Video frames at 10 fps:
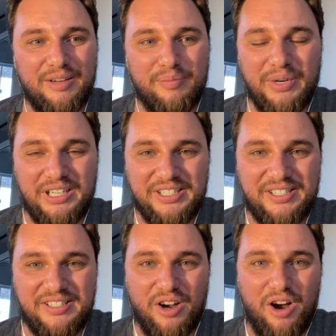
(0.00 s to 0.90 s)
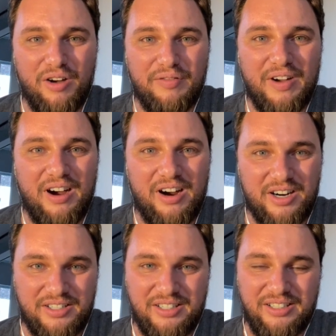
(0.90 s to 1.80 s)
burst of
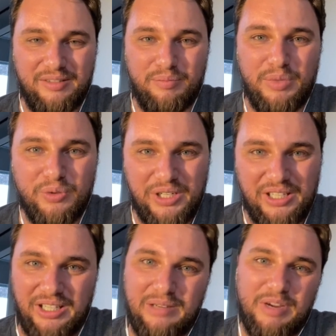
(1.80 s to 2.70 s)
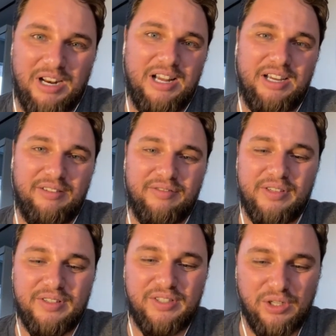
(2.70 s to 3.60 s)
art and beauty in my life.
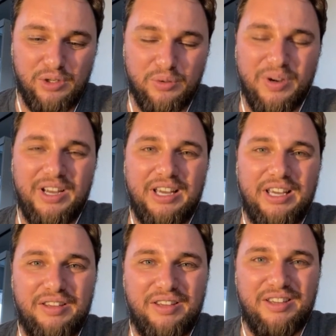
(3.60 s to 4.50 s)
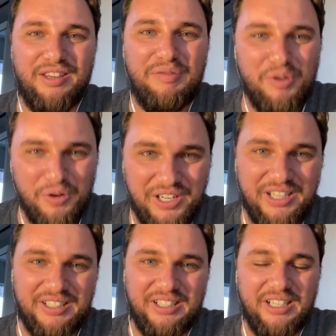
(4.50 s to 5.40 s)
So if you're
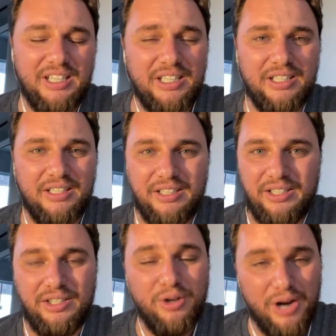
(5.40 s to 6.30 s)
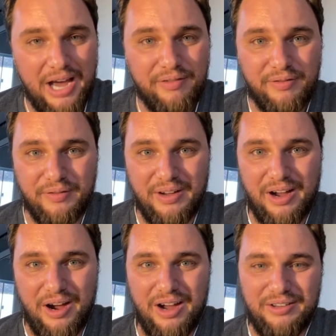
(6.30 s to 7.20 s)
here and
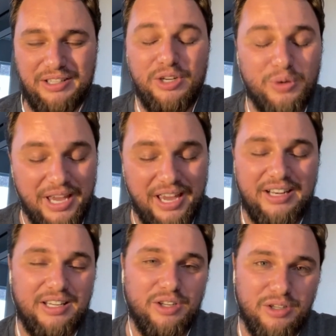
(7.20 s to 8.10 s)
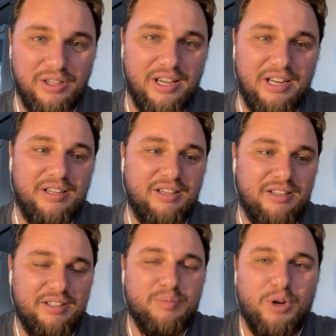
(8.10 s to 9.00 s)
you can and
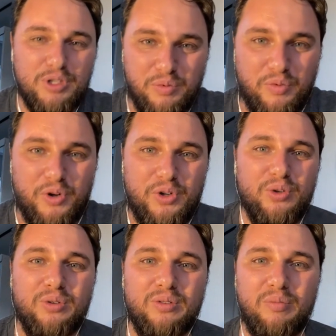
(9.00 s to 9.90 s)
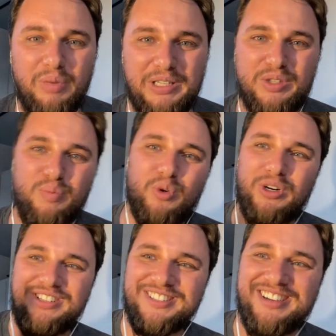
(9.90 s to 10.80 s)
it's possible for you, please
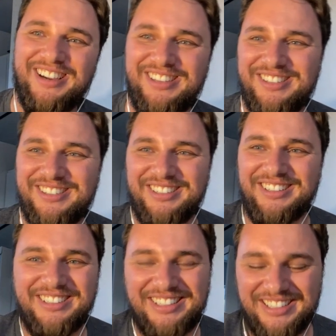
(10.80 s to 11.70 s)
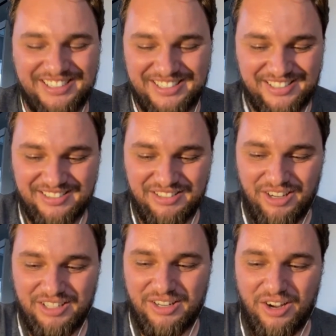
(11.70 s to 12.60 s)
support this guy here. He's
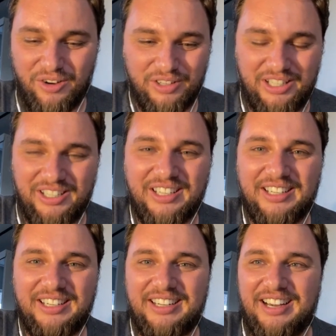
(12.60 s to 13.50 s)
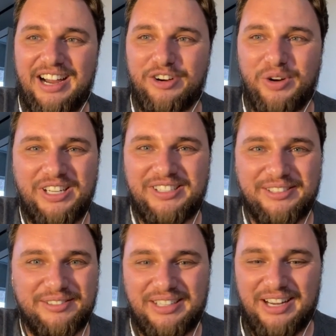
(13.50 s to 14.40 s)
not only a
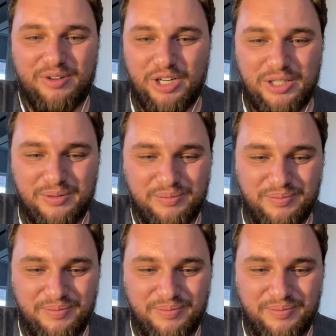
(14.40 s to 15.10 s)
great